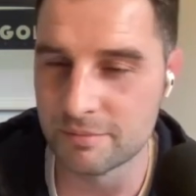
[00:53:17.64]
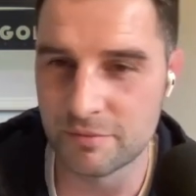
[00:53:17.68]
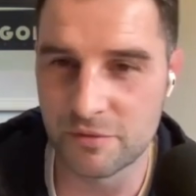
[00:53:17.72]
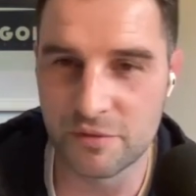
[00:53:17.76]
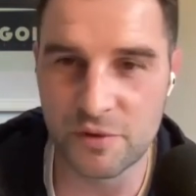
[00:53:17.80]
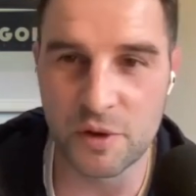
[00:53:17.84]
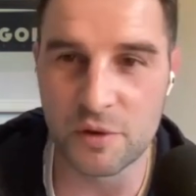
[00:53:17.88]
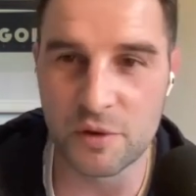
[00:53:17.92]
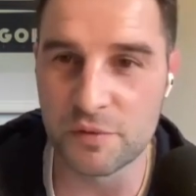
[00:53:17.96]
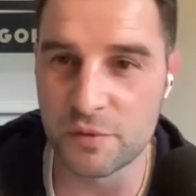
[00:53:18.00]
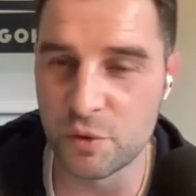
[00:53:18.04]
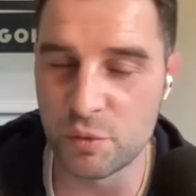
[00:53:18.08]

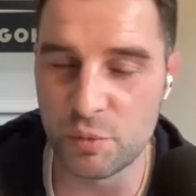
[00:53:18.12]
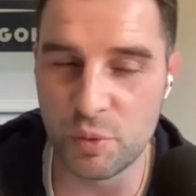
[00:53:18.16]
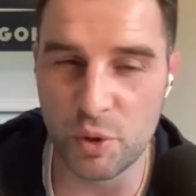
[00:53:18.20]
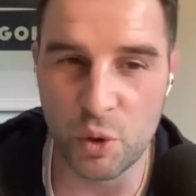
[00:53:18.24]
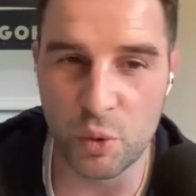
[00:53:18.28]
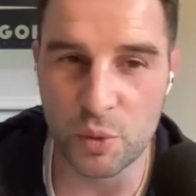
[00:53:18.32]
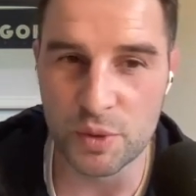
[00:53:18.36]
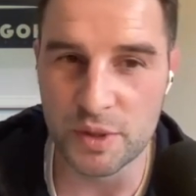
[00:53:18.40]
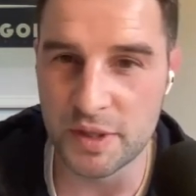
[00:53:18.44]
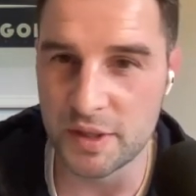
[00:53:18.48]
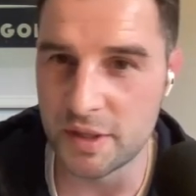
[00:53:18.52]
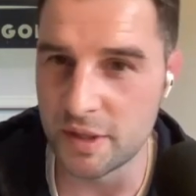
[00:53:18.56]
front
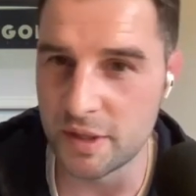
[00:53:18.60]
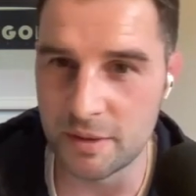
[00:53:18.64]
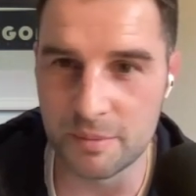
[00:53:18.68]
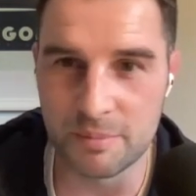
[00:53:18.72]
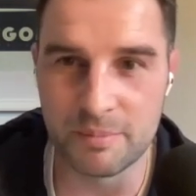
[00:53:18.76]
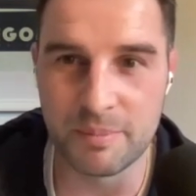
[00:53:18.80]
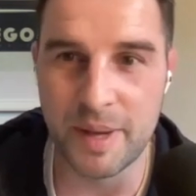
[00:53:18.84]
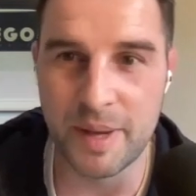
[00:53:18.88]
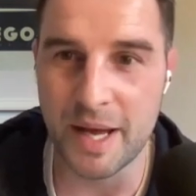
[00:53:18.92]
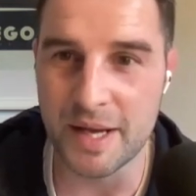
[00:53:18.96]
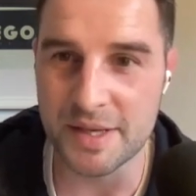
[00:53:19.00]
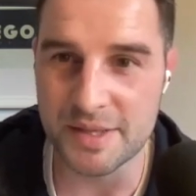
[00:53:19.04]
football, we need
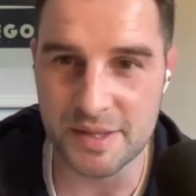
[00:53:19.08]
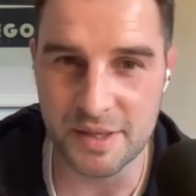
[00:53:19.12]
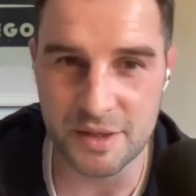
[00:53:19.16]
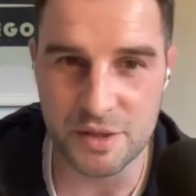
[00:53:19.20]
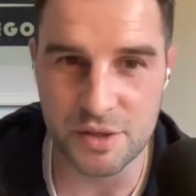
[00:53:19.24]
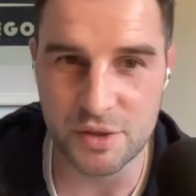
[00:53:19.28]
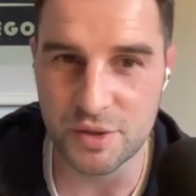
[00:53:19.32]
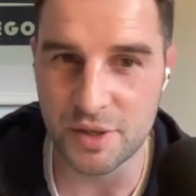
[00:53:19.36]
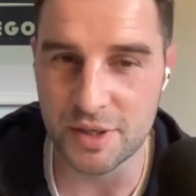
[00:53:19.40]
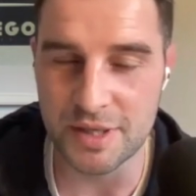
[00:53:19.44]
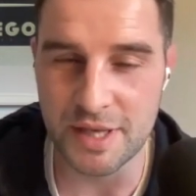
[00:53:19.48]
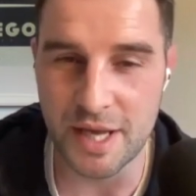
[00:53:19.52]
it, Basta,
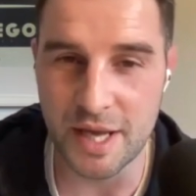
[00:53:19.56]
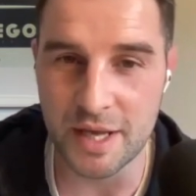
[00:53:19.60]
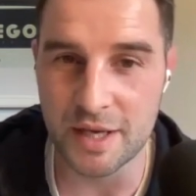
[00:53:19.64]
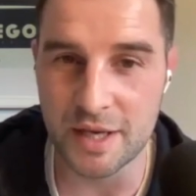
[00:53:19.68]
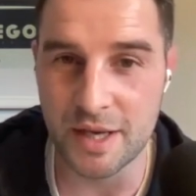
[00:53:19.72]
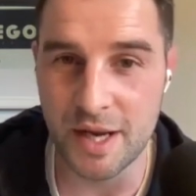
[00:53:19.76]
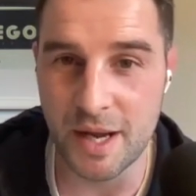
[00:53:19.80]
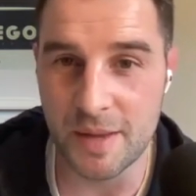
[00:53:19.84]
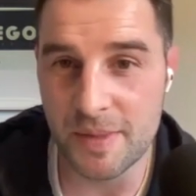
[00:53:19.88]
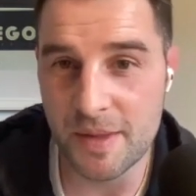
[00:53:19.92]
you can get it.